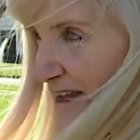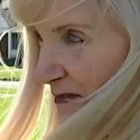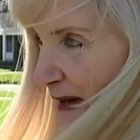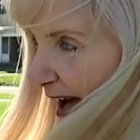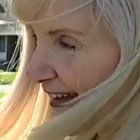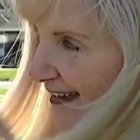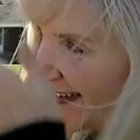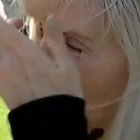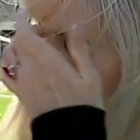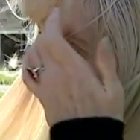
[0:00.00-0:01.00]
in the back,
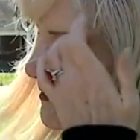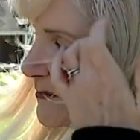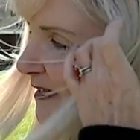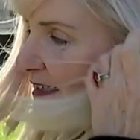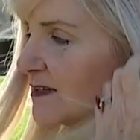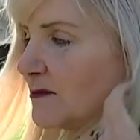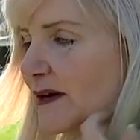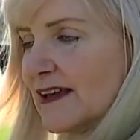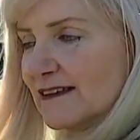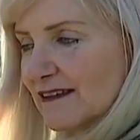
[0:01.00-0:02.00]
um,
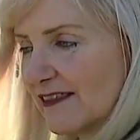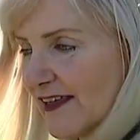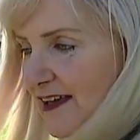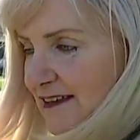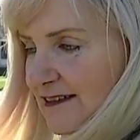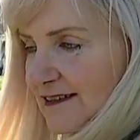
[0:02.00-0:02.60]
but that